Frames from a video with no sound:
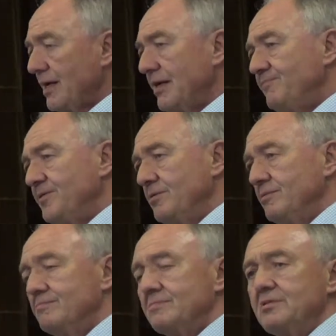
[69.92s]

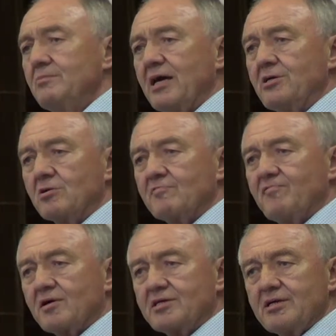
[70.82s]
You may not have
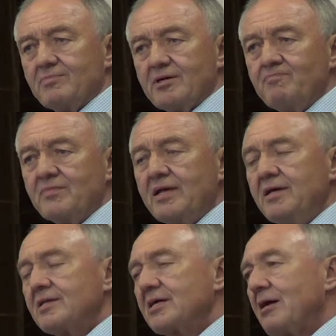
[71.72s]
followed it, but
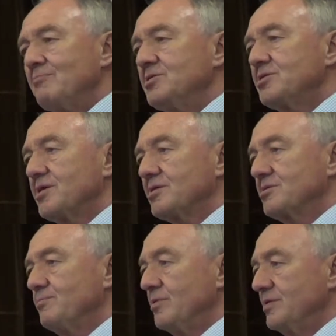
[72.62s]
the government's
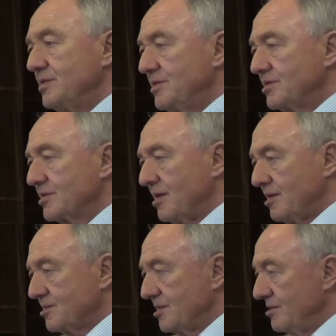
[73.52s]
just appointed this
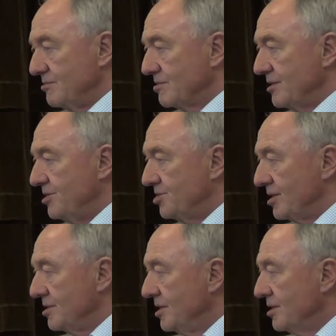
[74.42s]
ghastly little
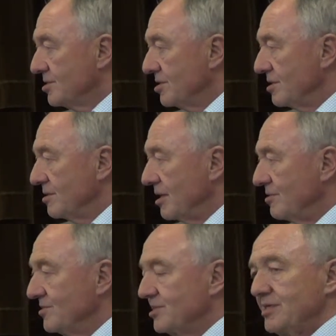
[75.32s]
creature to
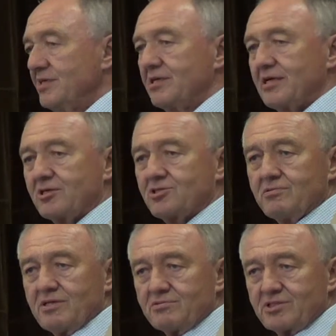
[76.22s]
oversee the
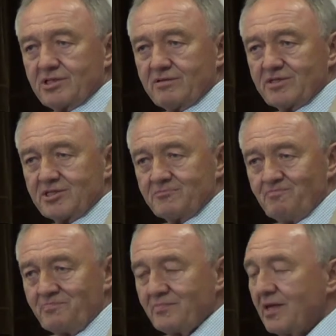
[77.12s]
National Health Service,
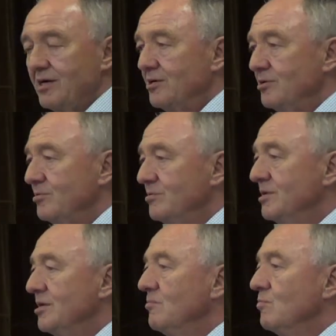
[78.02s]

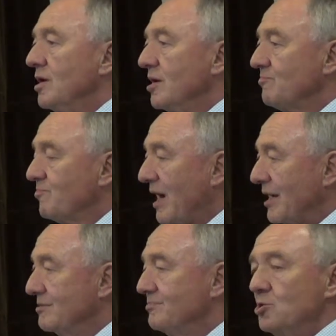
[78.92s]
who worked for
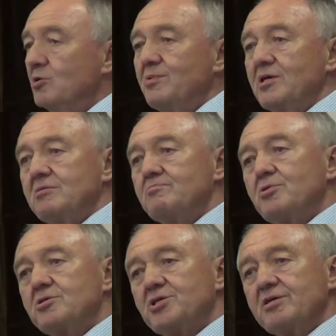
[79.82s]
Alan Milburn,
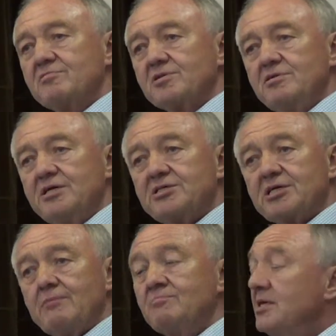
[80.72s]
pushing through the
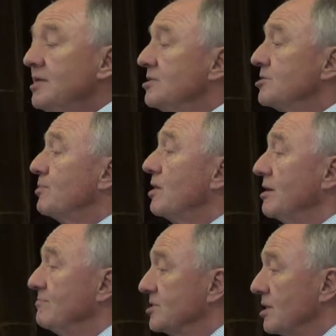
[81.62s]
attempt to
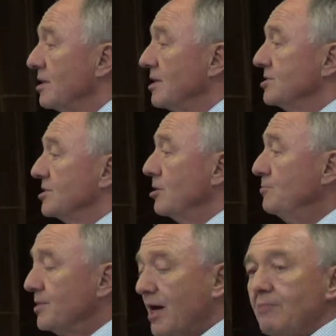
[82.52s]
privatise and
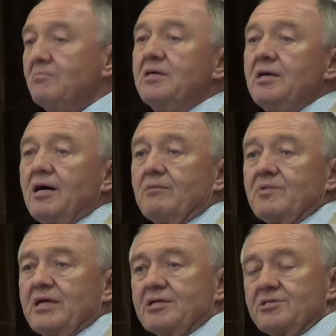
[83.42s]
open up
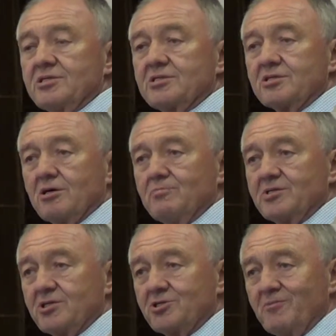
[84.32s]
the NHS to
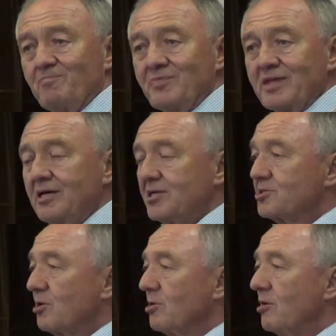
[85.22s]
competition, has
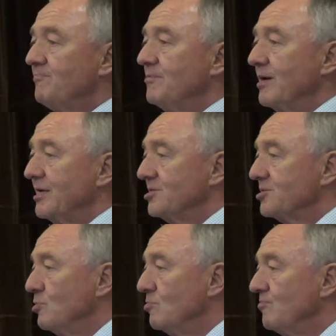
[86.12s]
gone off and made a small